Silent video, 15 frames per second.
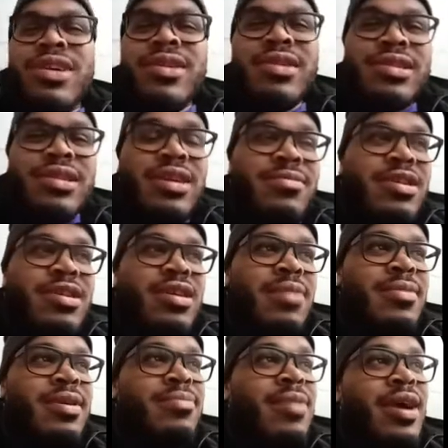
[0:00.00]
or the thumbnail. I
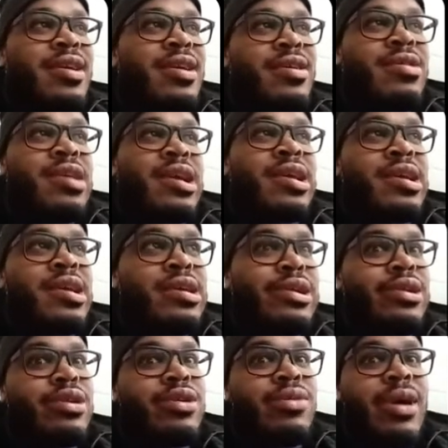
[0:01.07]
mean, Mayuri,
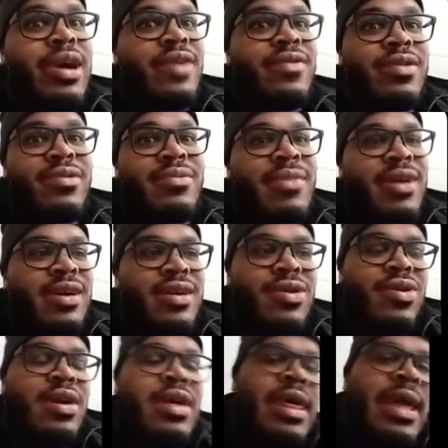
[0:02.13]
don't nobody fuck with
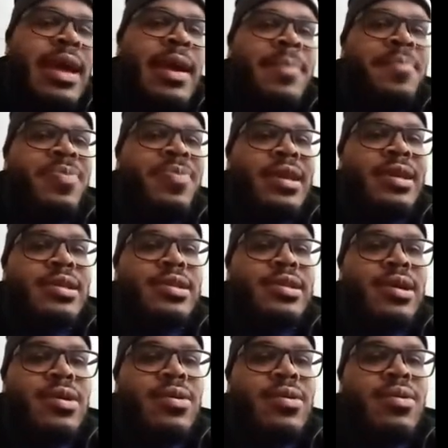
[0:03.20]
Mayuri.
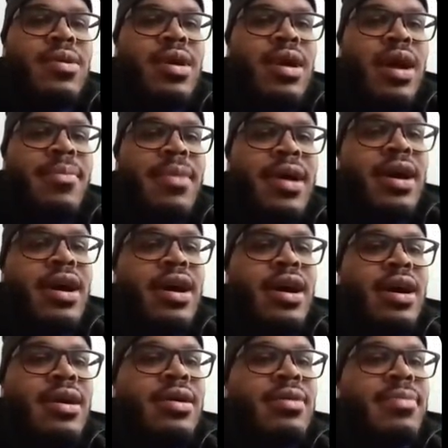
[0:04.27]
So I'm gonna
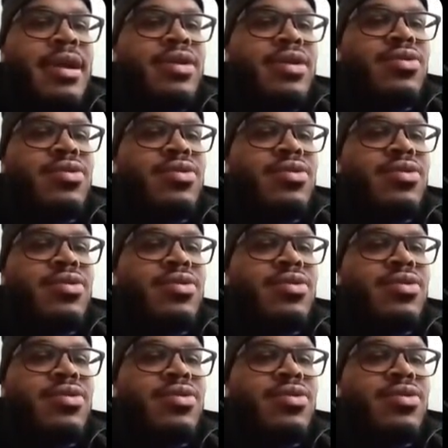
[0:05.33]
uh, make